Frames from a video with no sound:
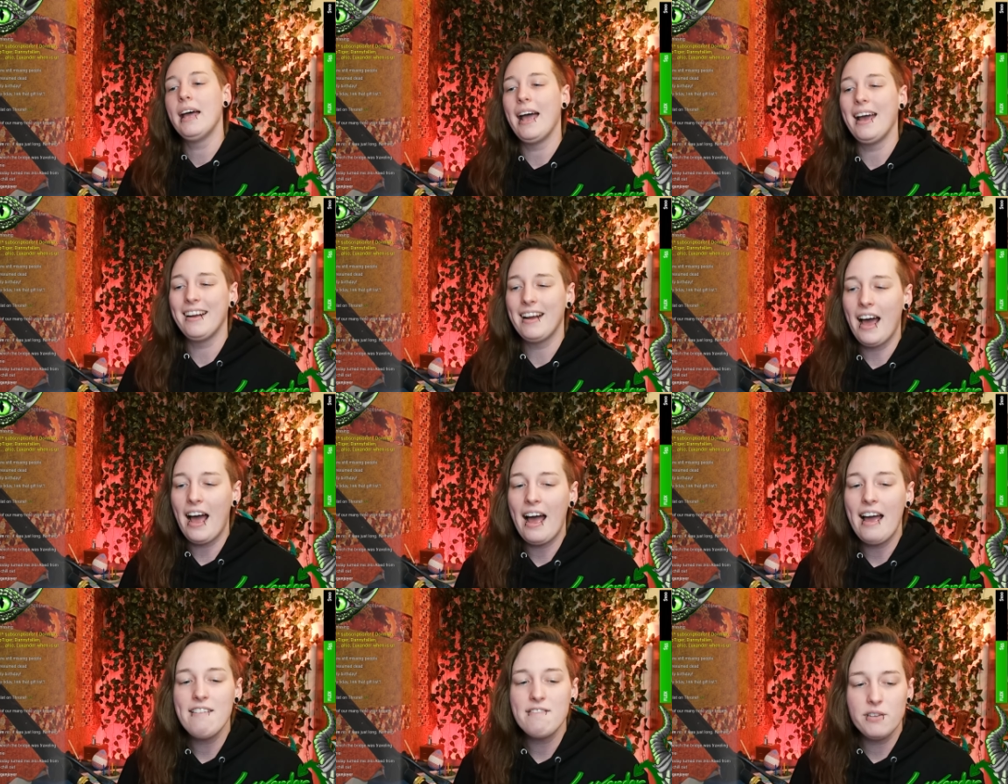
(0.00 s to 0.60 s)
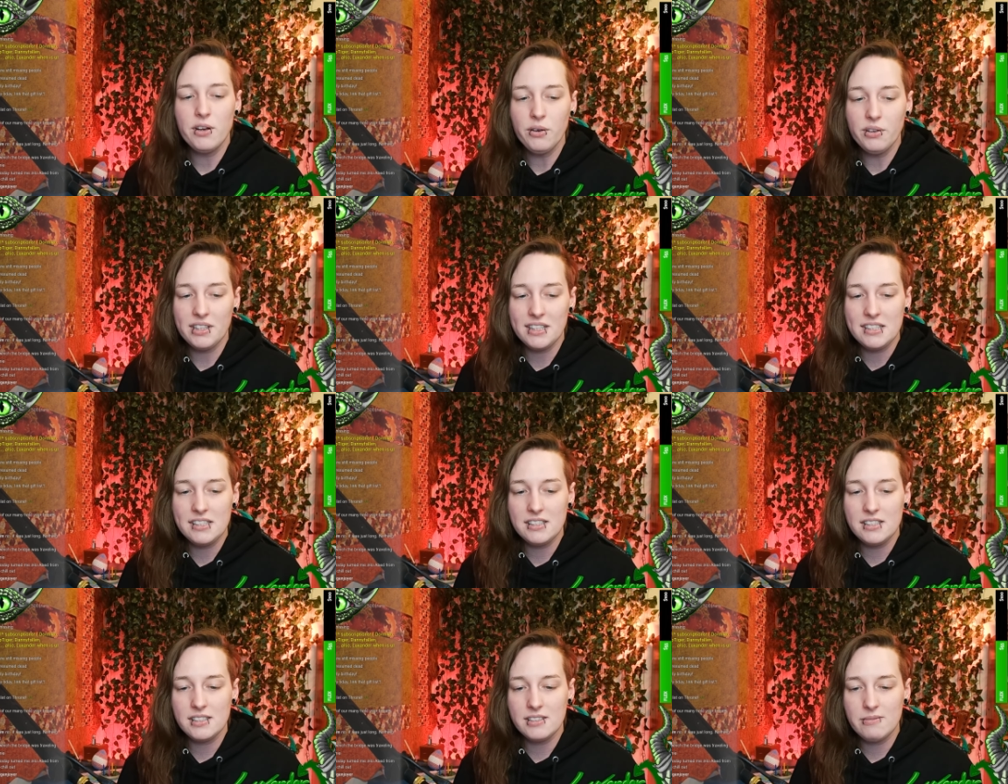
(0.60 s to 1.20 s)
And I've
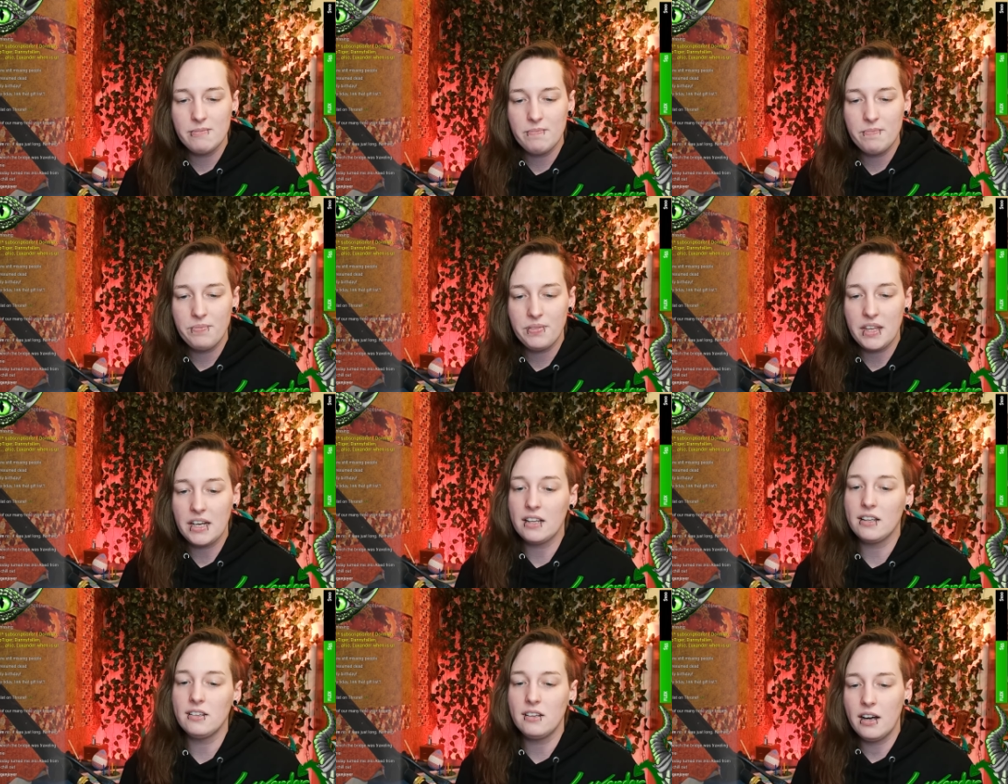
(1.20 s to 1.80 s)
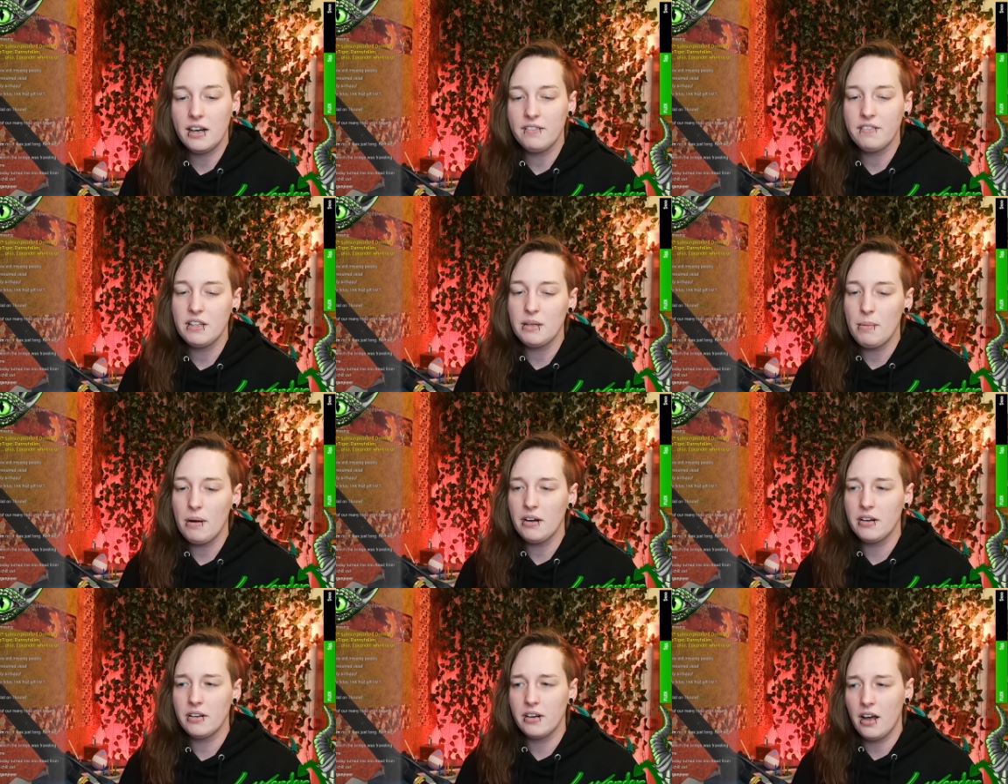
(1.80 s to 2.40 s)
noticed that a lot of them
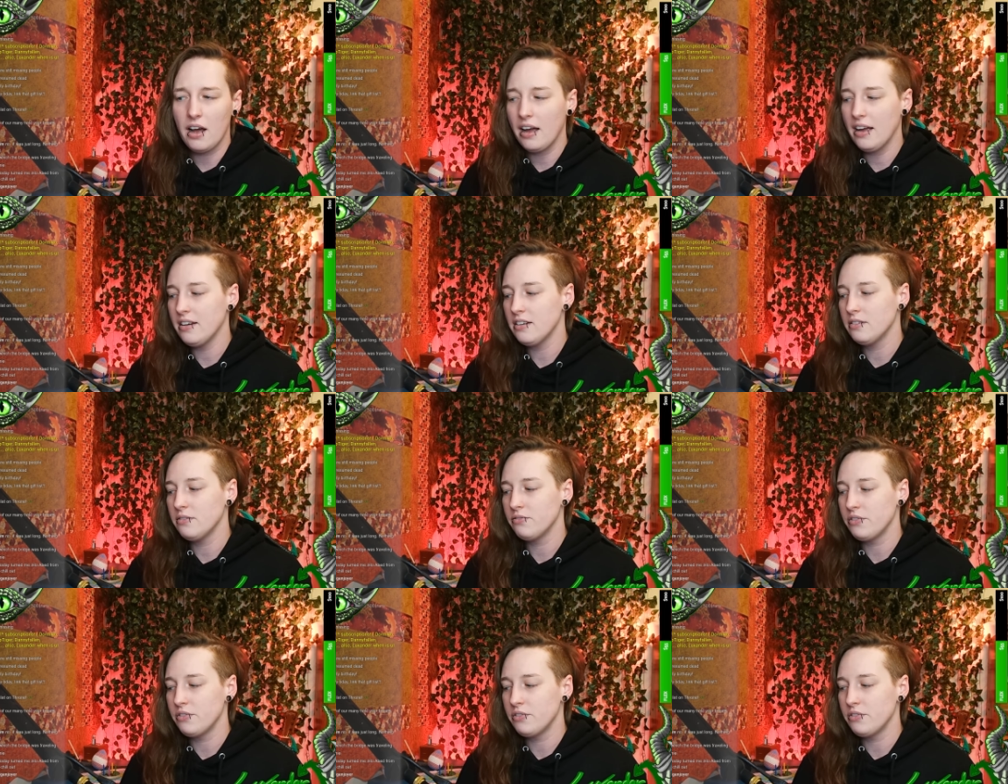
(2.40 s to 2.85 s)
are not